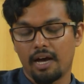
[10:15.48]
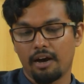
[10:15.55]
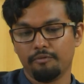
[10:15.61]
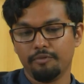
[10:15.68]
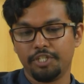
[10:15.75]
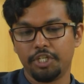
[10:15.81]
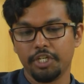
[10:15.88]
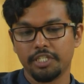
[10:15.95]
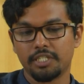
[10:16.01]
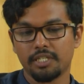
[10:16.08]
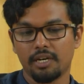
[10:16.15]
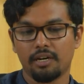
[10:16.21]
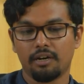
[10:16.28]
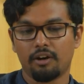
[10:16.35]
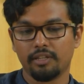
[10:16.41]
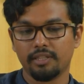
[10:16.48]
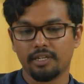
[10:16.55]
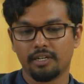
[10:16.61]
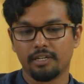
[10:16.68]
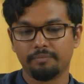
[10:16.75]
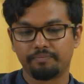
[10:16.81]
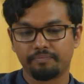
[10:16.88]
which is on
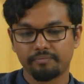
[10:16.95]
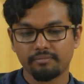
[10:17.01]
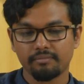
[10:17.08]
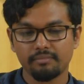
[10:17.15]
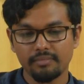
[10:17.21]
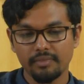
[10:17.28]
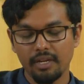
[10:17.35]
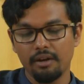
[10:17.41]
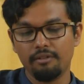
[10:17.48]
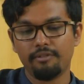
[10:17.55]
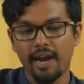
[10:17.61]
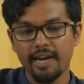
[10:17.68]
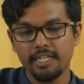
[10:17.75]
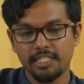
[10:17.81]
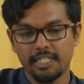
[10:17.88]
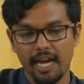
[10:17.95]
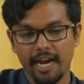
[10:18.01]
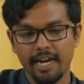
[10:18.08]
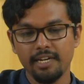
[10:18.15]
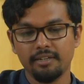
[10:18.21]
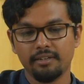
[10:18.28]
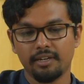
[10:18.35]
the right
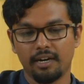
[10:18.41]
side